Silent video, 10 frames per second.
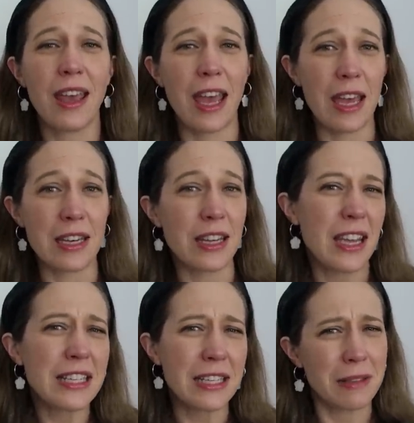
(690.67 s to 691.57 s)
And
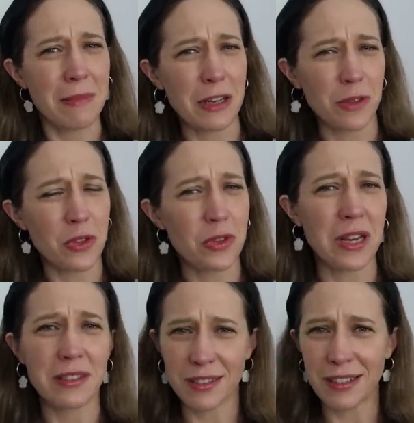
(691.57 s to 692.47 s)
it doesn't matter if the
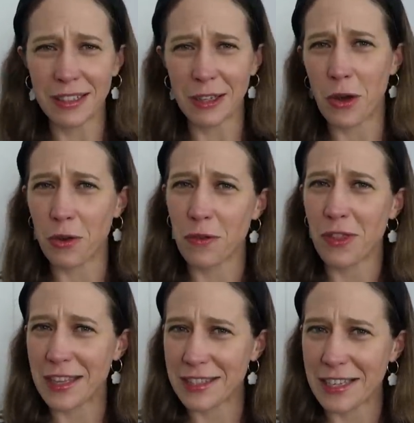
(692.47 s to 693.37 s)
dress is a little long for
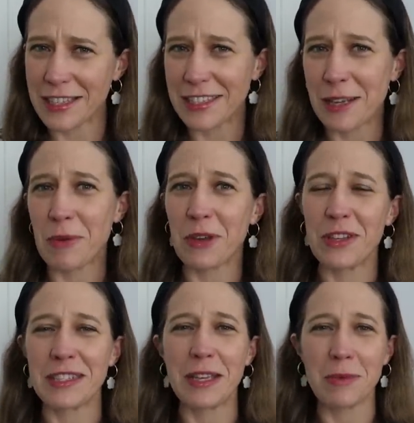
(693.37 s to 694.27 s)
this Easter,
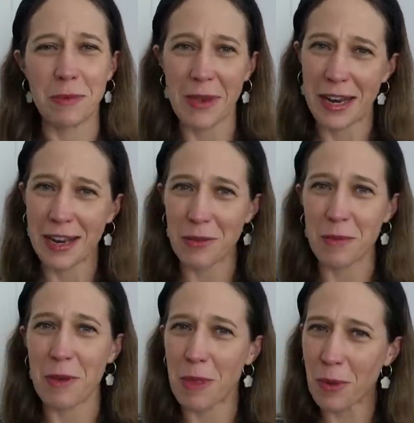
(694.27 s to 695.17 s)
because it will mean it will
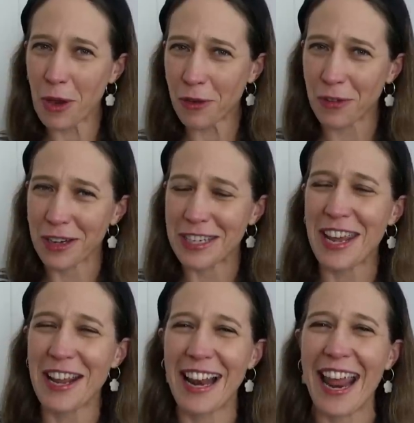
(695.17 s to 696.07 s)
be the perfect
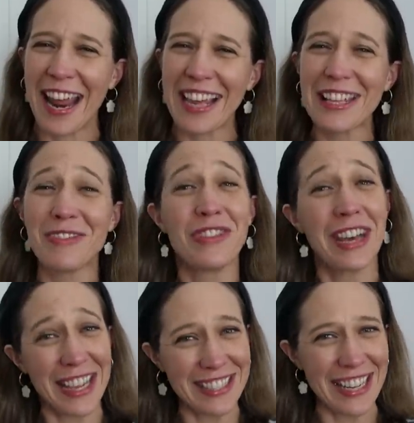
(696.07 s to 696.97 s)
length for
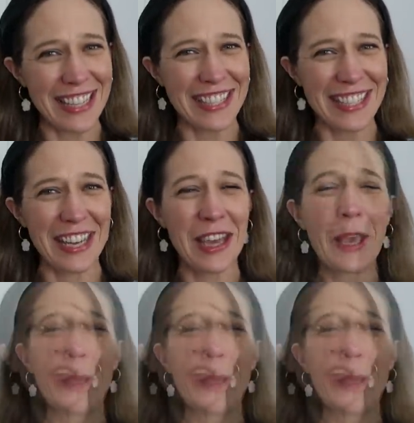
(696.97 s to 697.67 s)
next Easter.